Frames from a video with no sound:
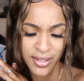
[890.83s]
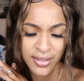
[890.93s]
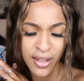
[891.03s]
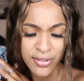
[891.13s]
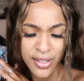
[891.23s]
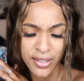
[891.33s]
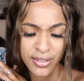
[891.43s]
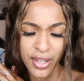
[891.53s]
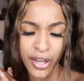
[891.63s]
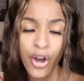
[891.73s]
It sounds like
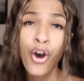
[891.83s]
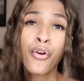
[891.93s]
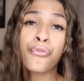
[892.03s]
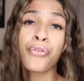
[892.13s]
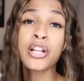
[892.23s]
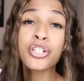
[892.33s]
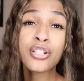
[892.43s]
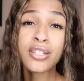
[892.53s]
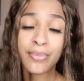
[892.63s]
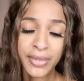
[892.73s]
it's like French
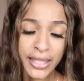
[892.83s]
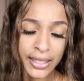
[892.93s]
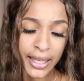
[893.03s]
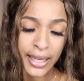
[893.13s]
or something.